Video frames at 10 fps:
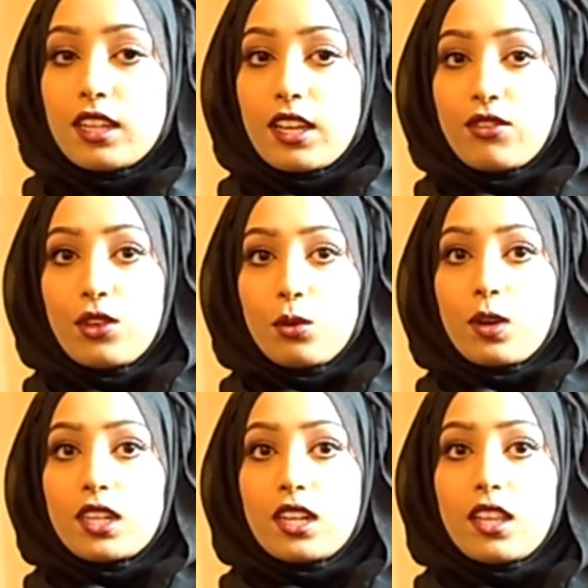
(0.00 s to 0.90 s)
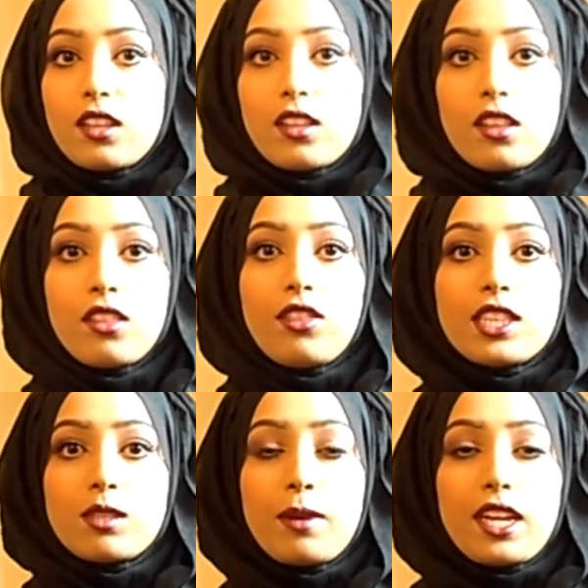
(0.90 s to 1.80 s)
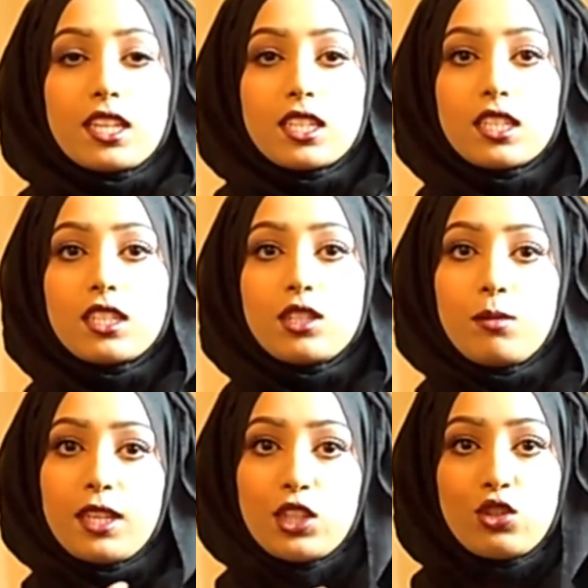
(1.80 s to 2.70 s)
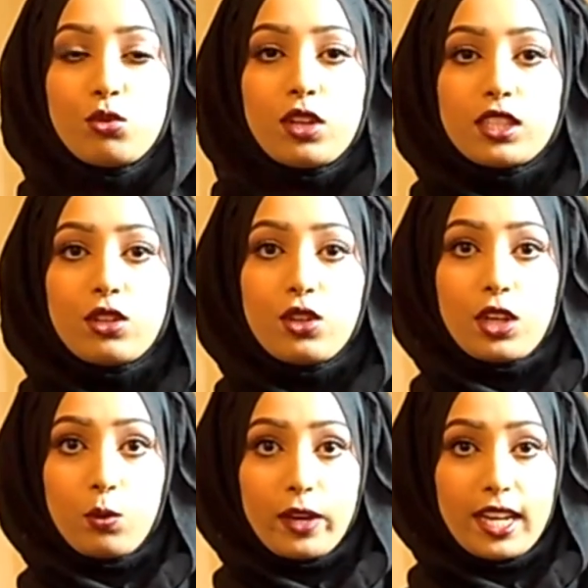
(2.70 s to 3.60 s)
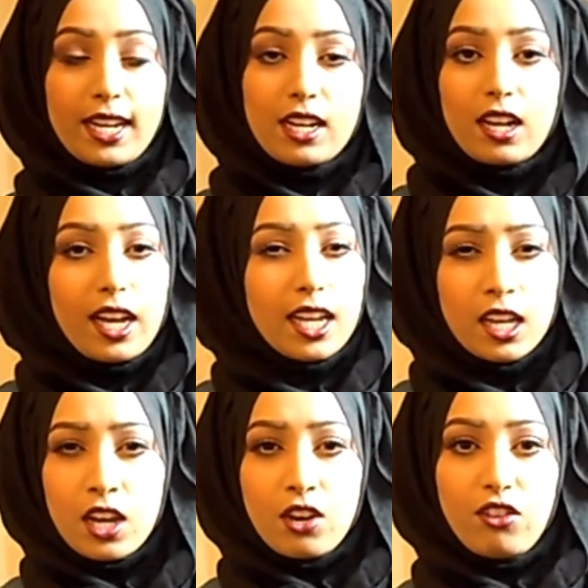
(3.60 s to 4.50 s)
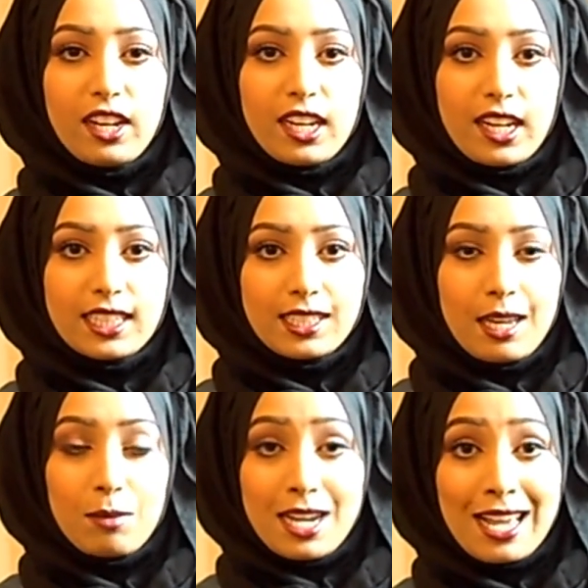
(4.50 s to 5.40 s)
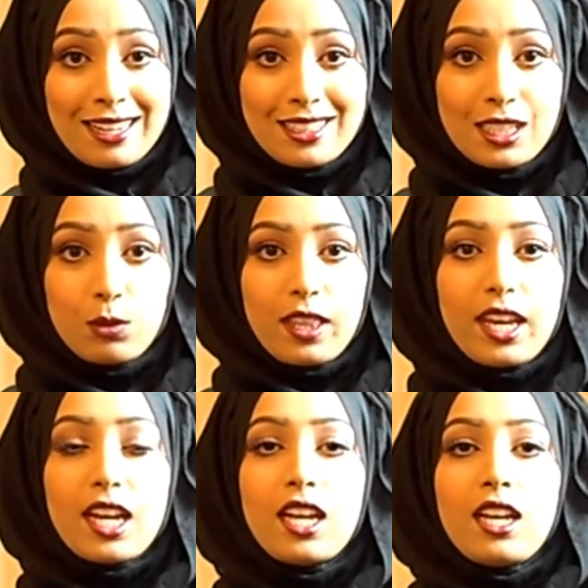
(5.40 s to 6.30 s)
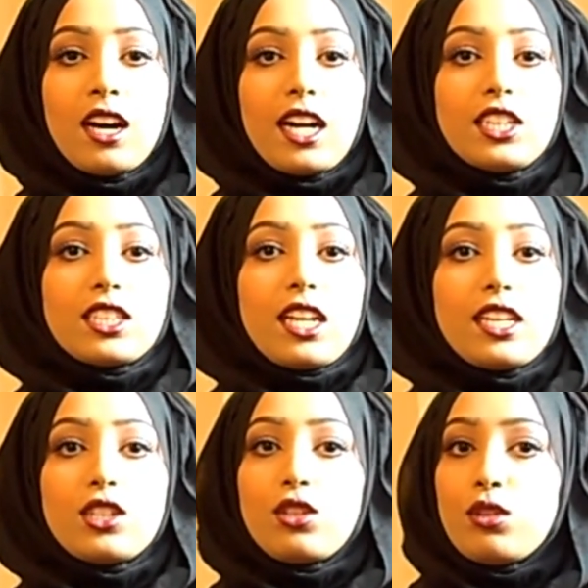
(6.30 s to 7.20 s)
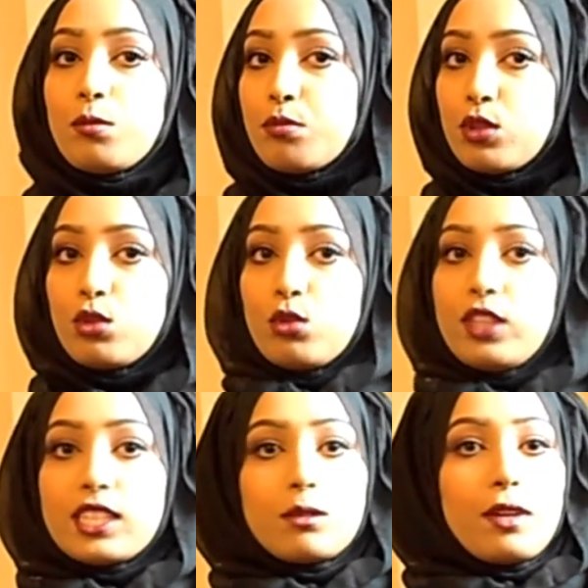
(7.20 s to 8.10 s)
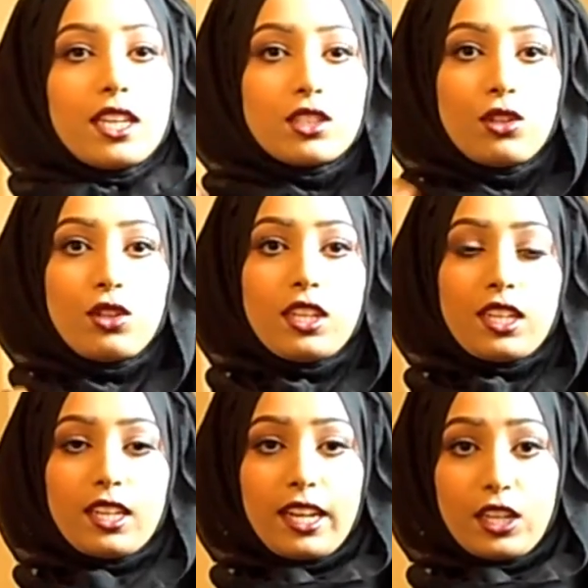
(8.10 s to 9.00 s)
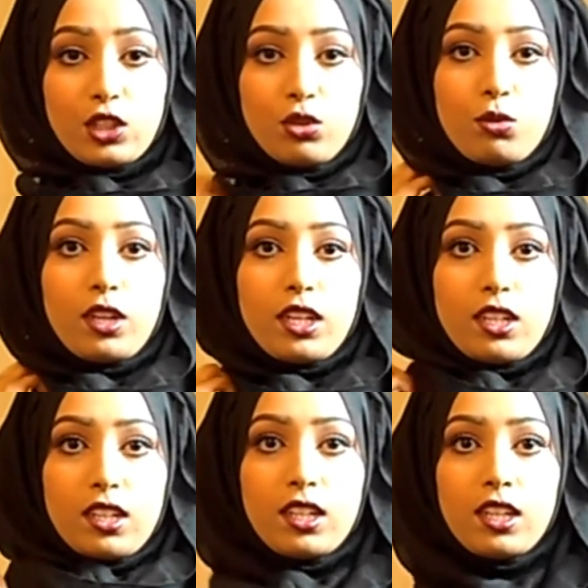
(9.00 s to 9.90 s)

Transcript: if you want this bit to be shorter so you can wear like really nice statement necklaces with it, I just like to pull this bit so you can get it shorter.